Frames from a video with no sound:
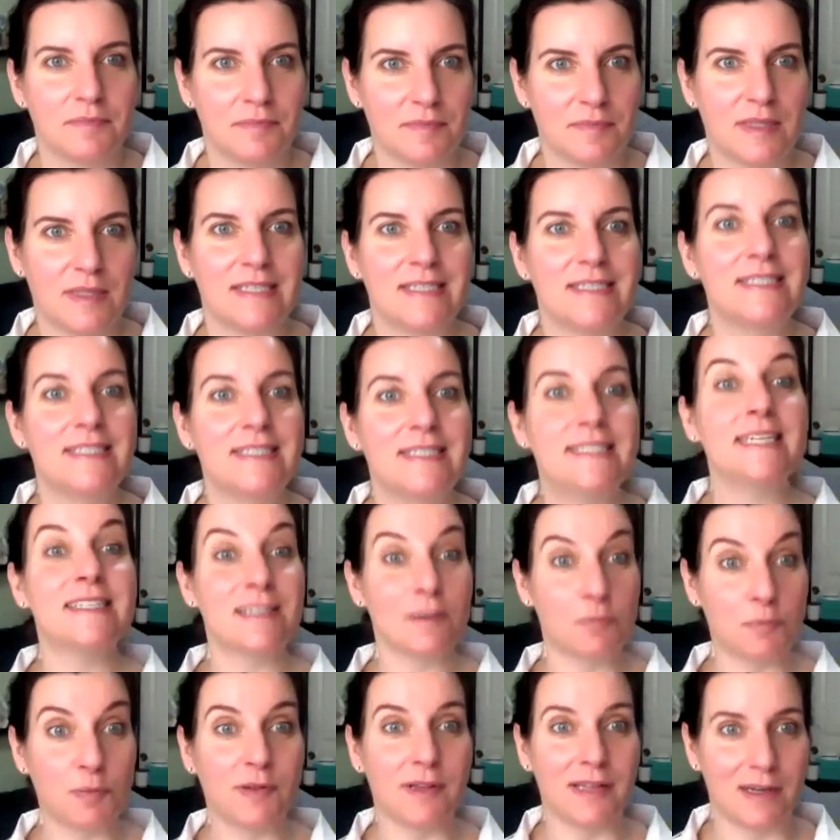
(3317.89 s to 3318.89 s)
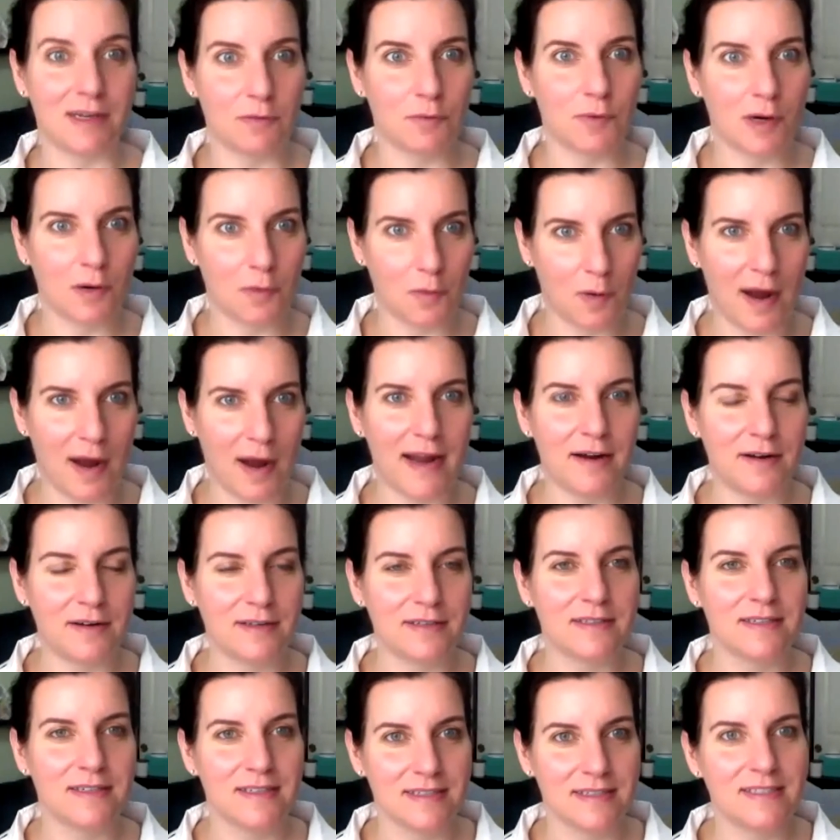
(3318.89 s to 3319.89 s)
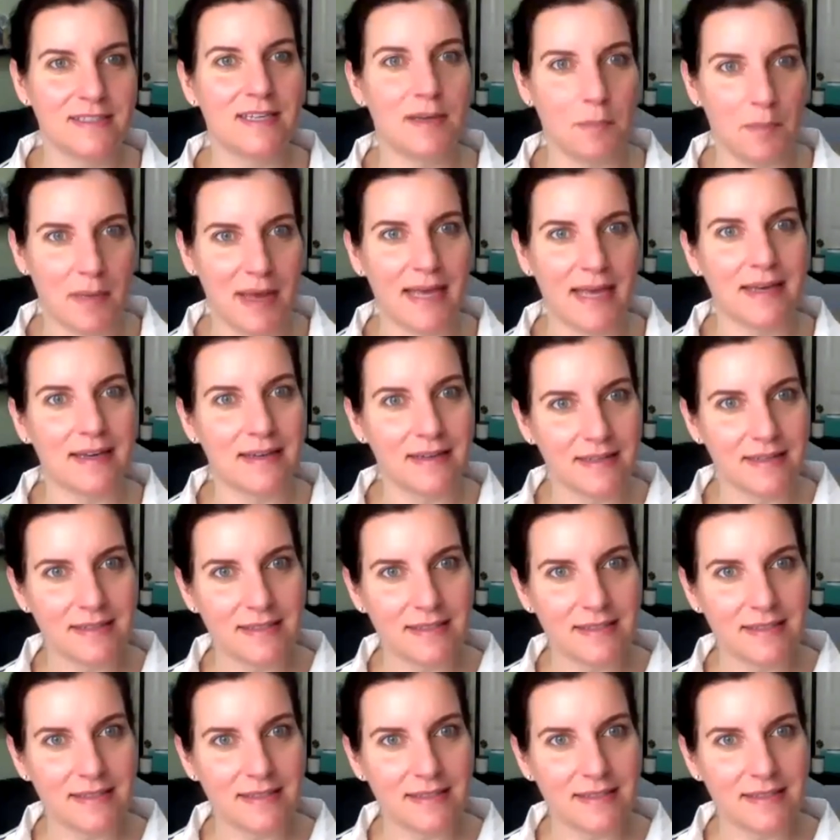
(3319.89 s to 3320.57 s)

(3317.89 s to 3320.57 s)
the discipline required to make